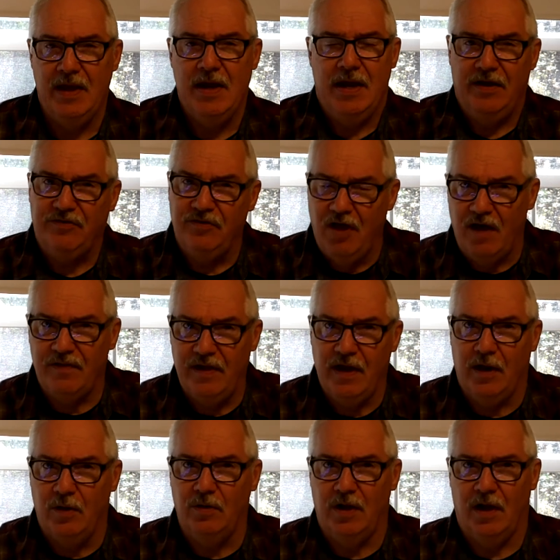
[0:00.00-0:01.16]
It's not the
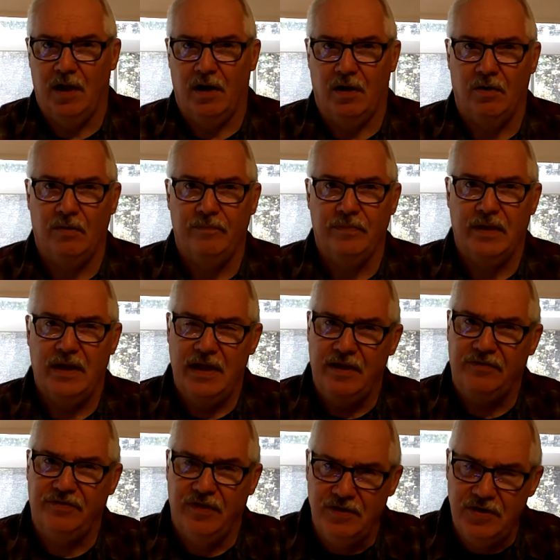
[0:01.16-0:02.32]
old law,
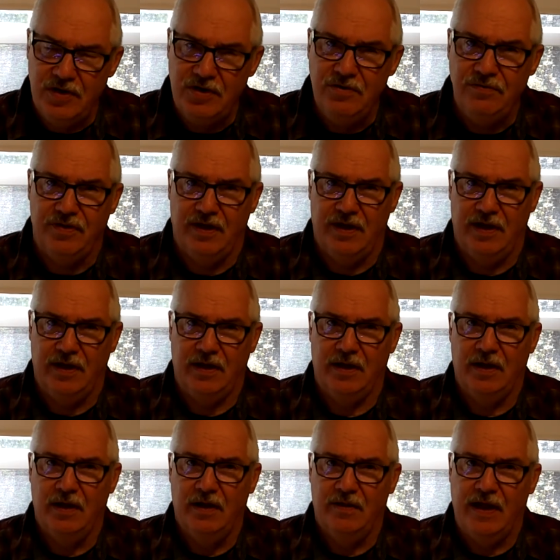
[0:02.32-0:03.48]
it's the new thing
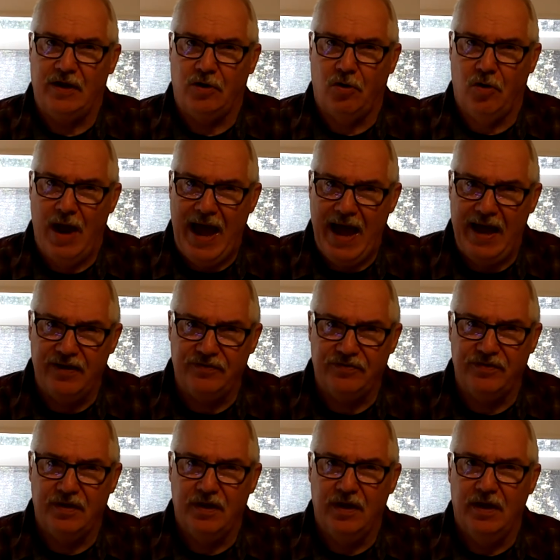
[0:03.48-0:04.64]
that
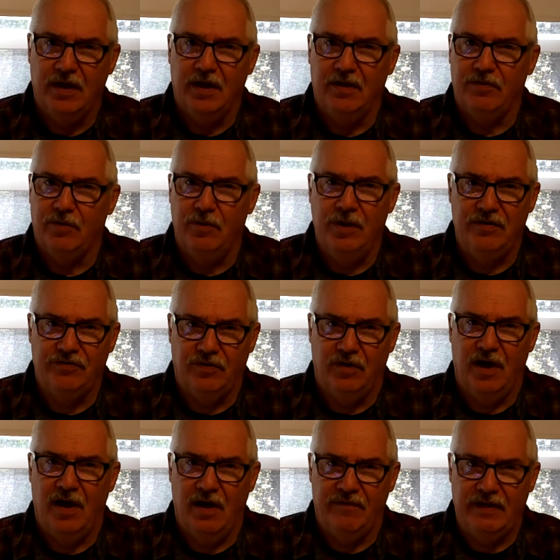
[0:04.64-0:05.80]
Christ, through his
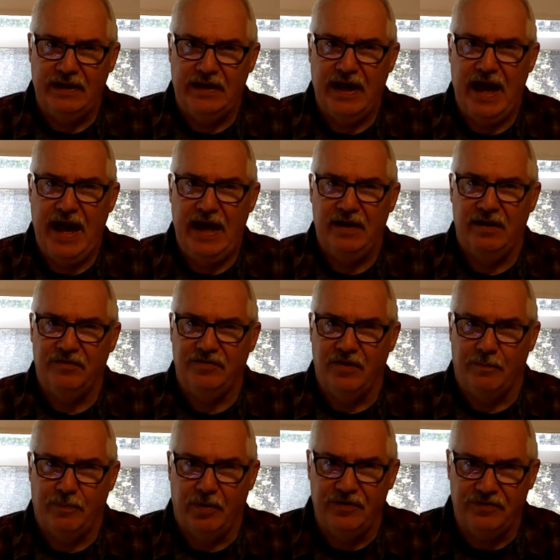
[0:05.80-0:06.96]
love and kindness, the
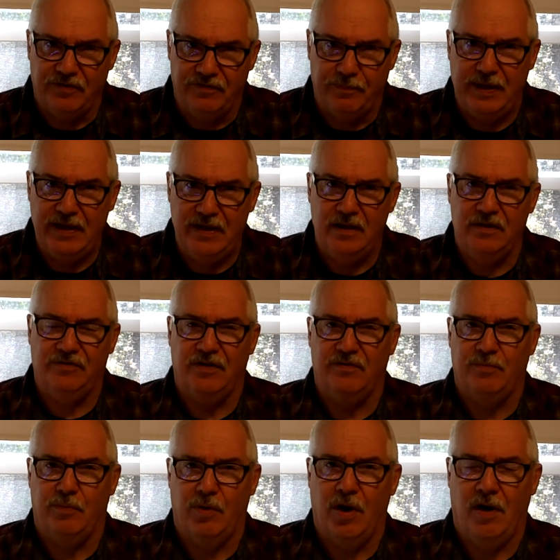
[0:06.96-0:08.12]
Prince of Peace, has
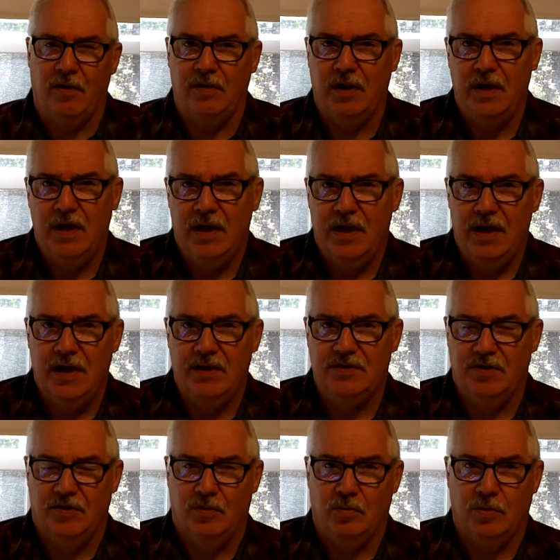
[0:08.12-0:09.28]
brought
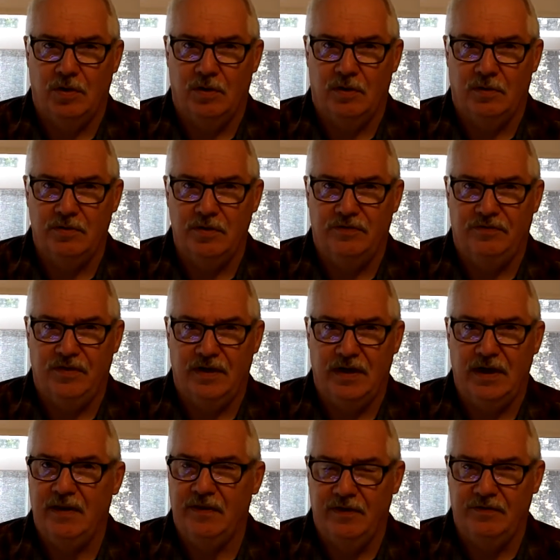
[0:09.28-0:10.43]
into the world, you see.
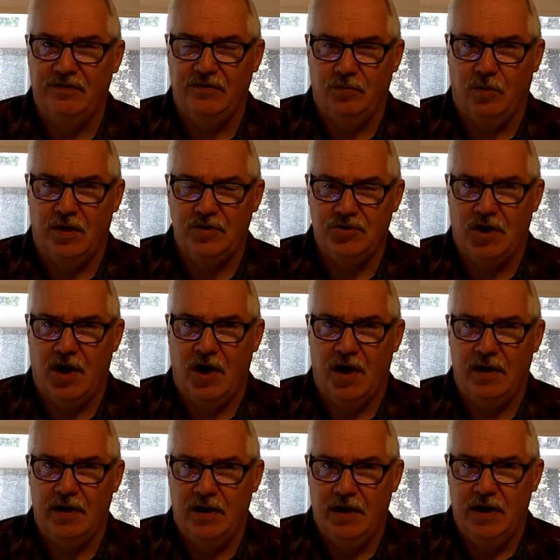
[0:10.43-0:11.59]
And this is what John
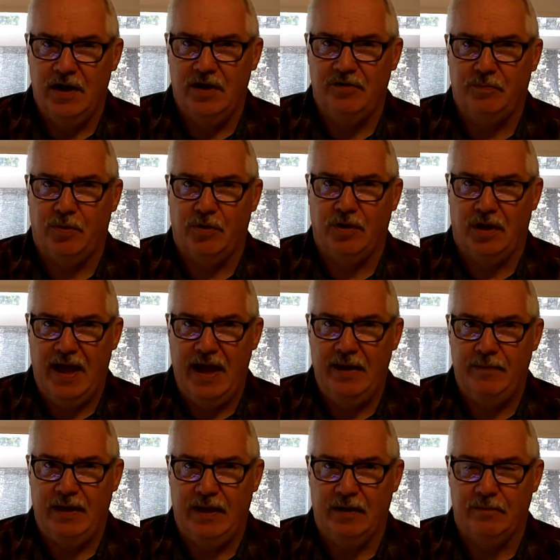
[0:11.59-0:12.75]
is
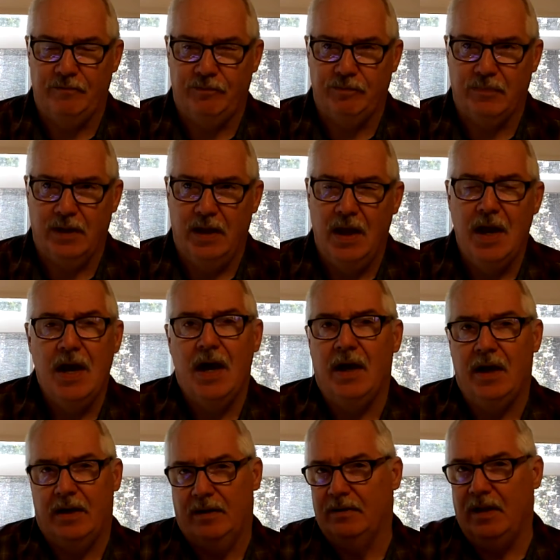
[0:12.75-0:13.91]
proclaiming.
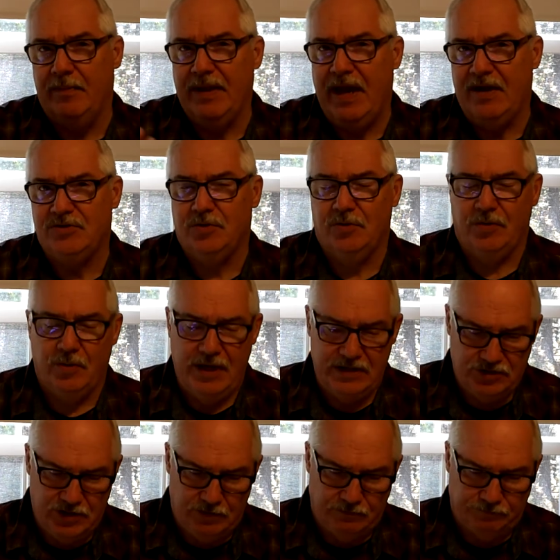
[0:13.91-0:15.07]
Uh, let me ask you a
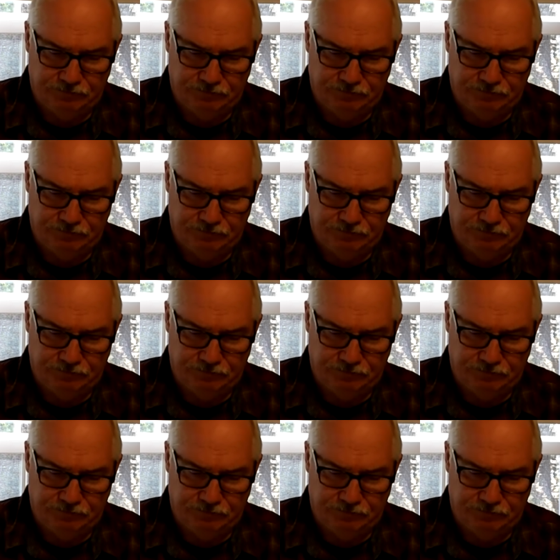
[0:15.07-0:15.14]
question.